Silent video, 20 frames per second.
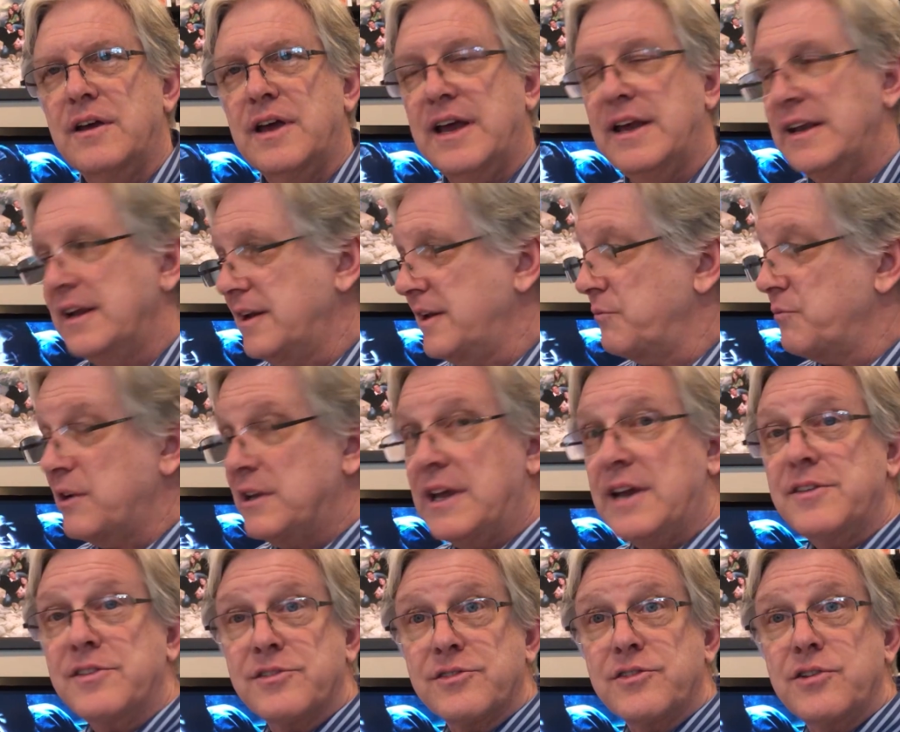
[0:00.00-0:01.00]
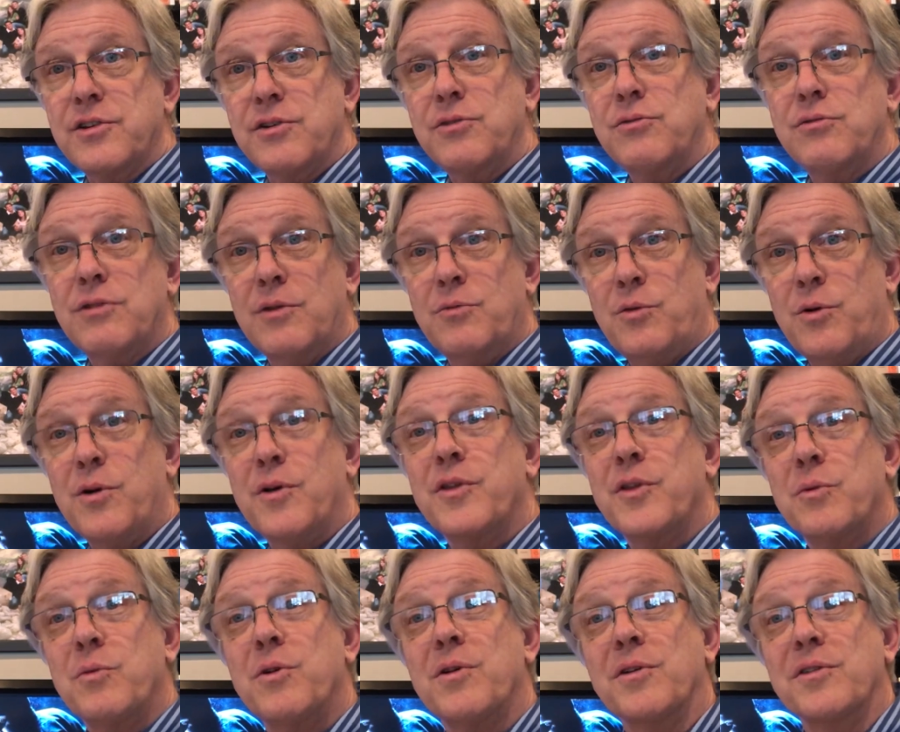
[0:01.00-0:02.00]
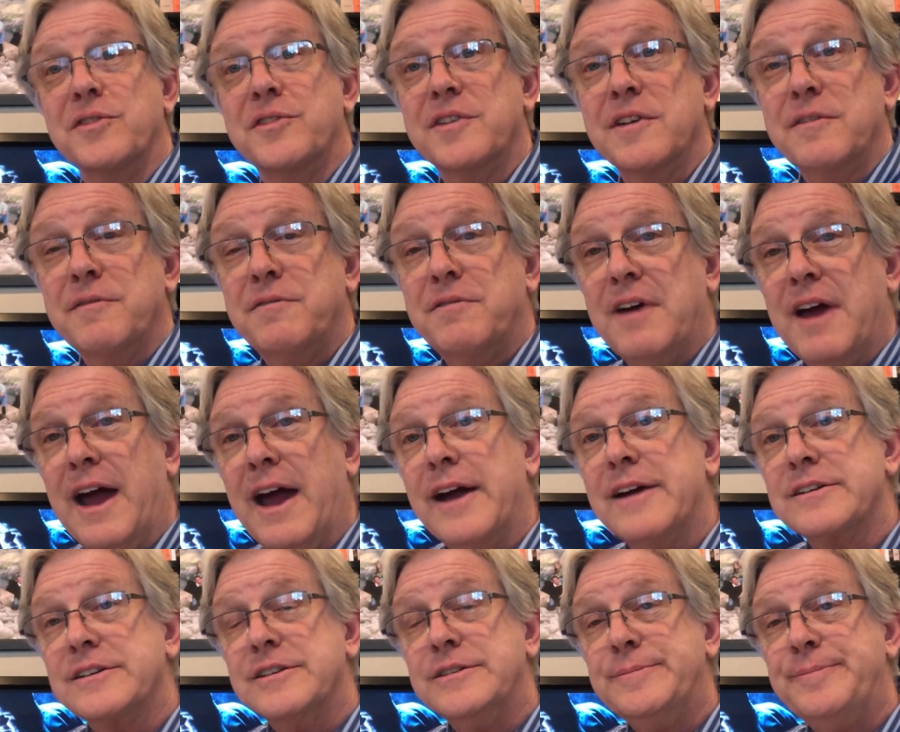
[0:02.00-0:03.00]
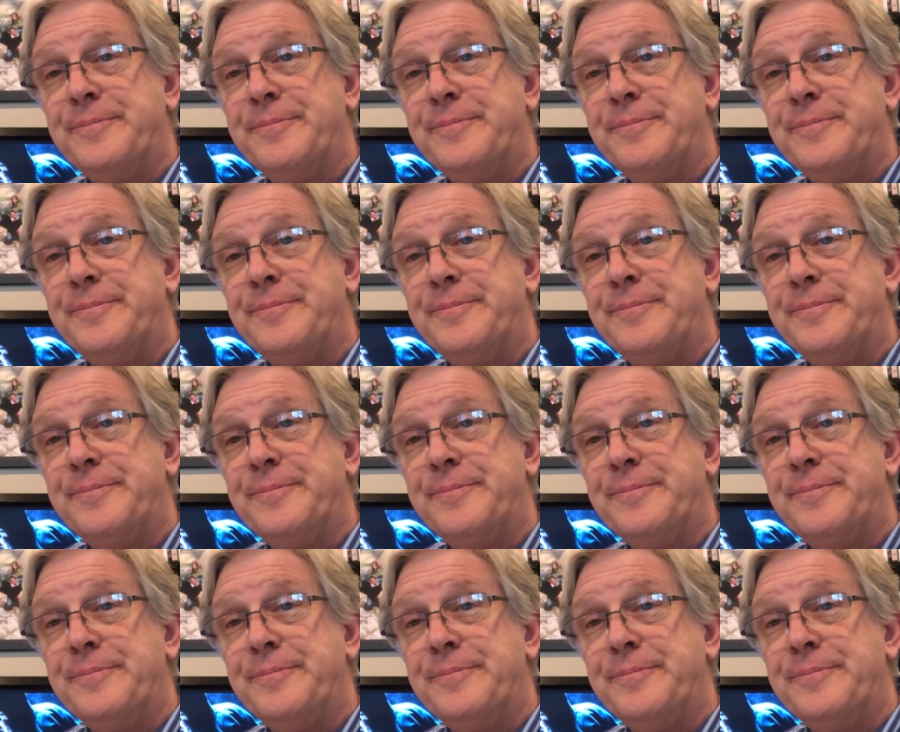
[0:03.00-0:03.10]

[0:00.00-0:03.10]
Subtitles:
and it relates to War of the Worlds, in fact,